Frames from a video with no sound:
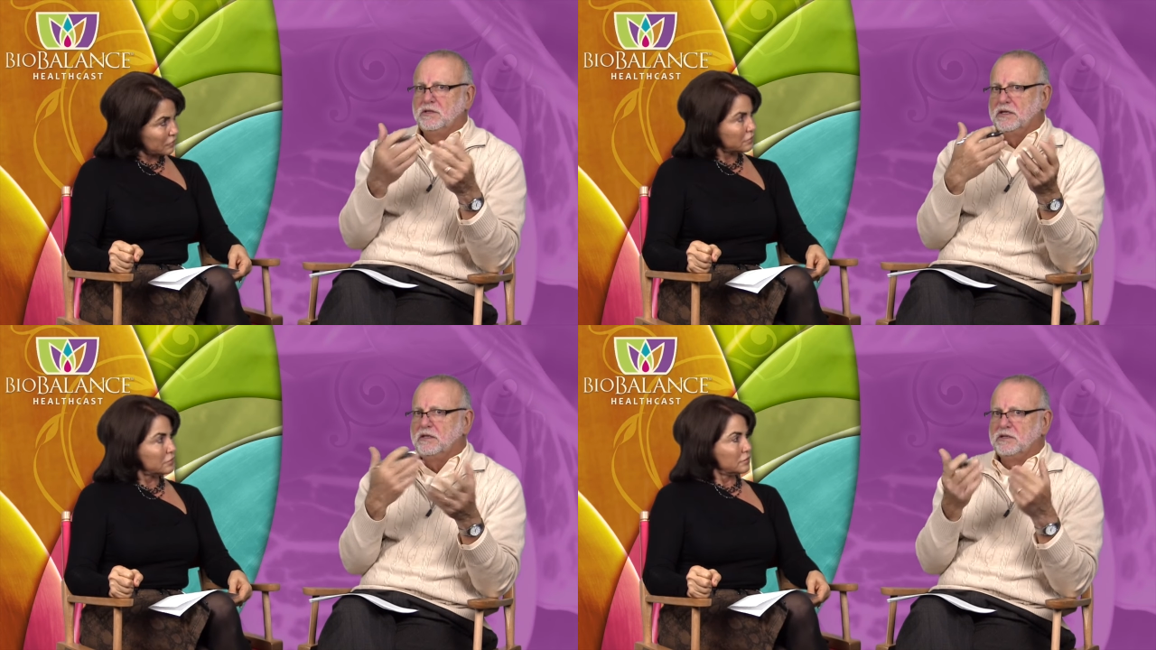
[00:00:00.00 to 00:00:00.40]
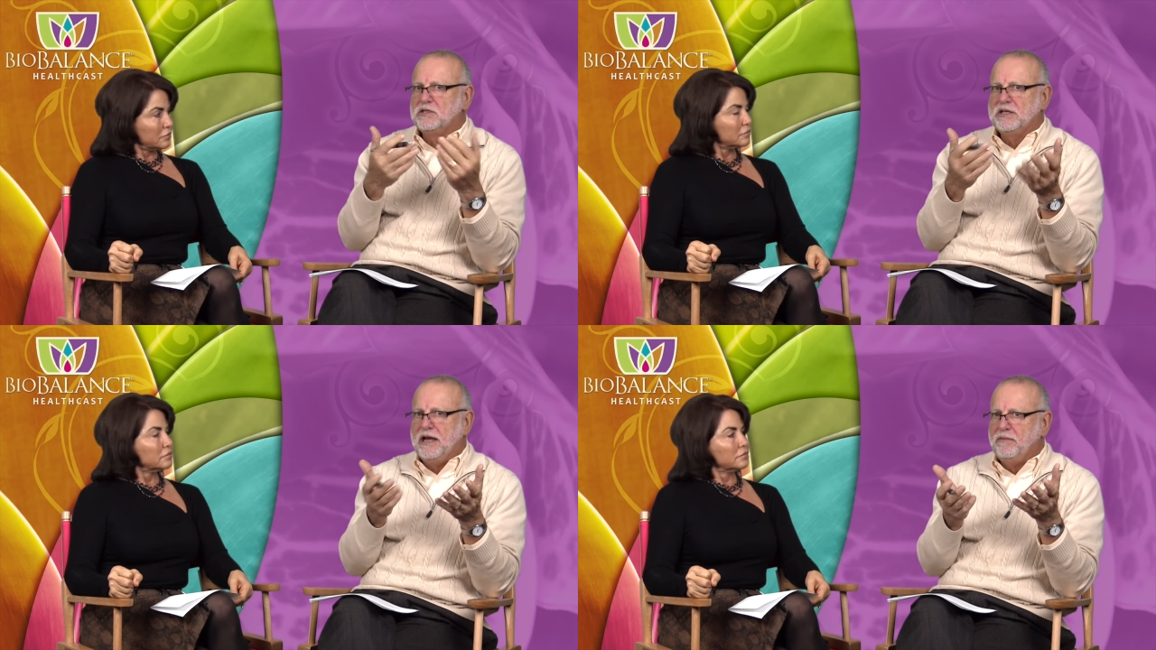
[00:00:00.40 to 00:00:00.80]
Speaker 1: Say, This
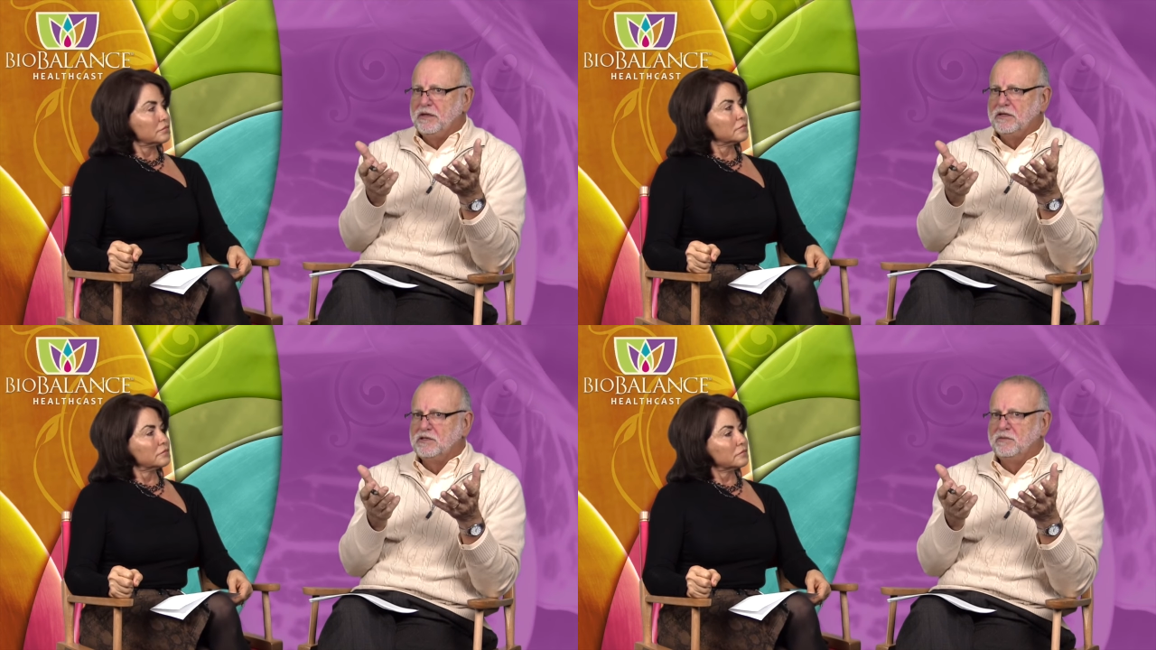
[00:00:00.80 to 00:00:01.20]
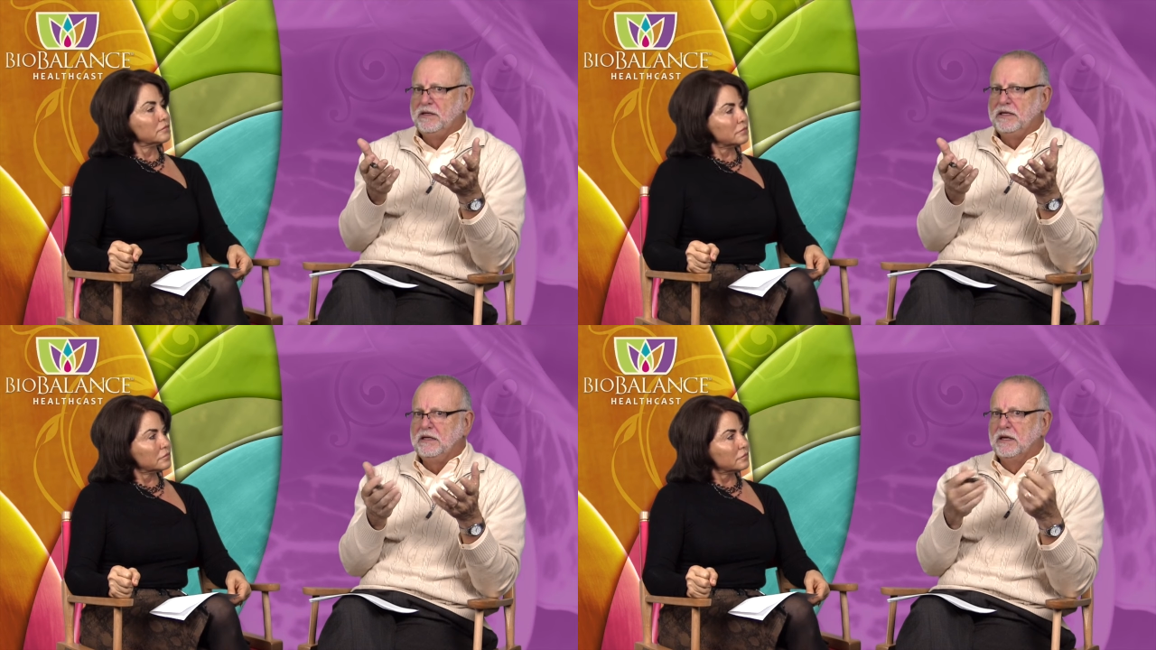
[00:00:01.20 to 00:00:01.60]
is happening to
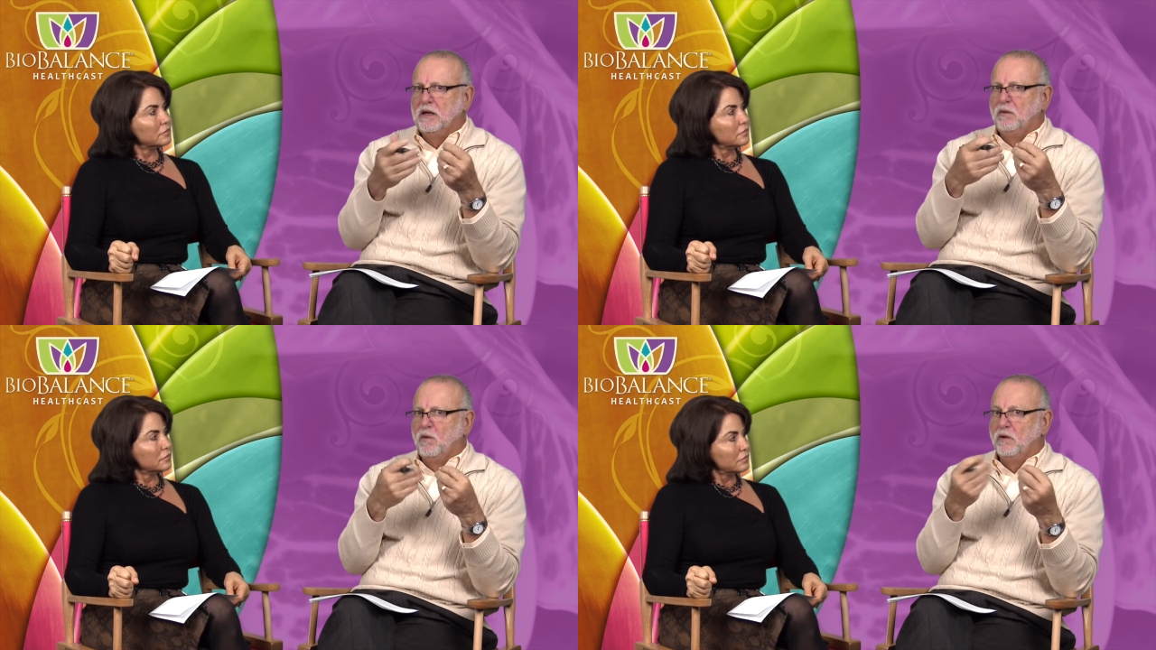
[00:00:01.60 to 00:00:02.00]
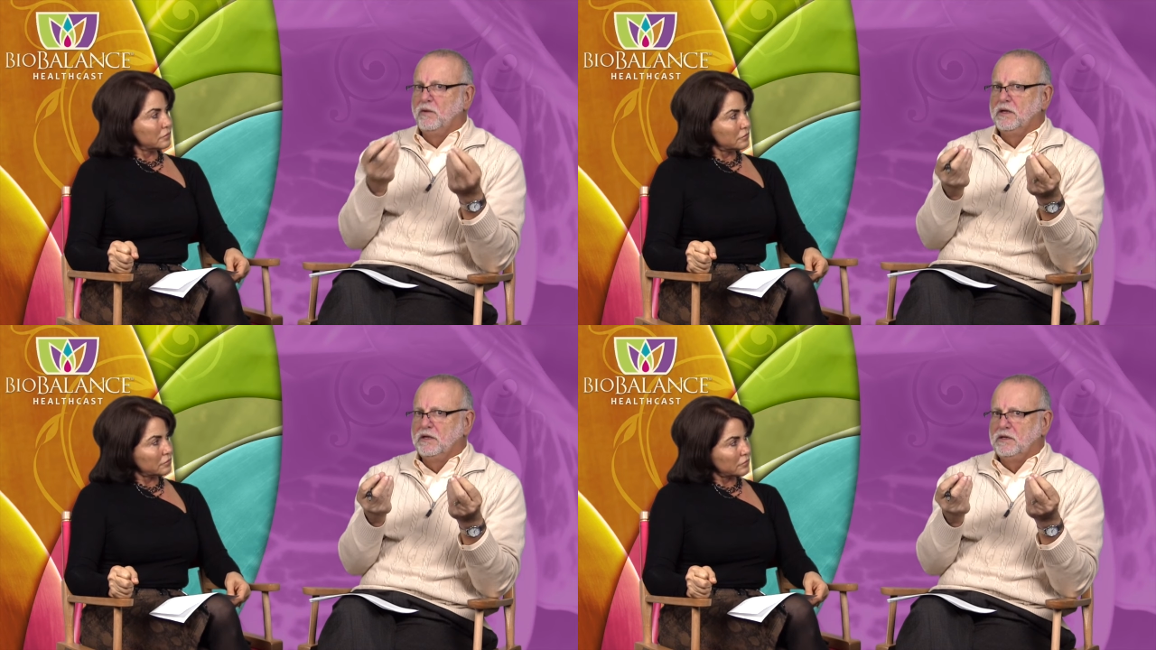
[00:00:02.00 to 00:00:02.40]
me. What are
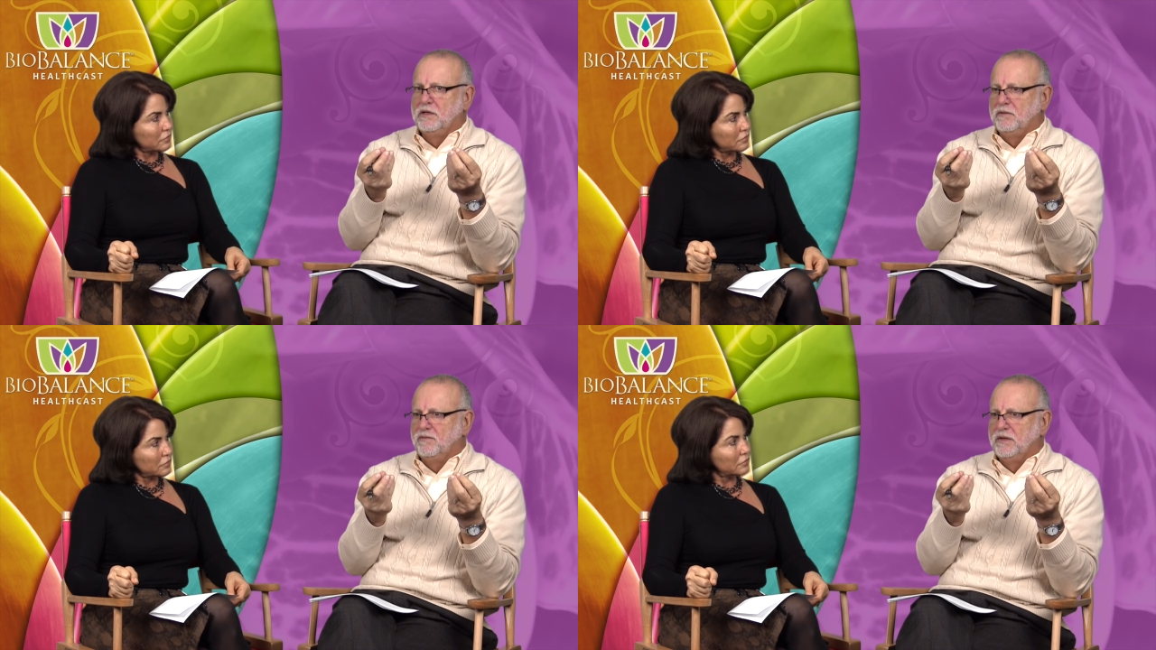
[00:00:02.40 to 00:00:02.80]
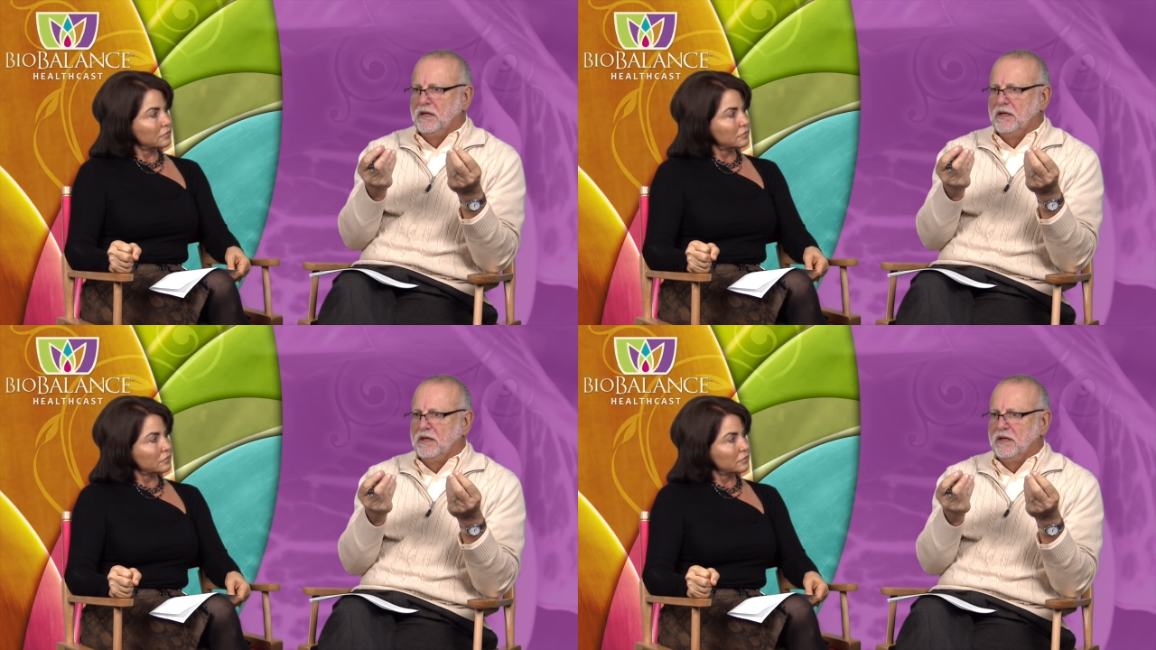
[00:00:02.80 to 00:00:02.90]
we going to do?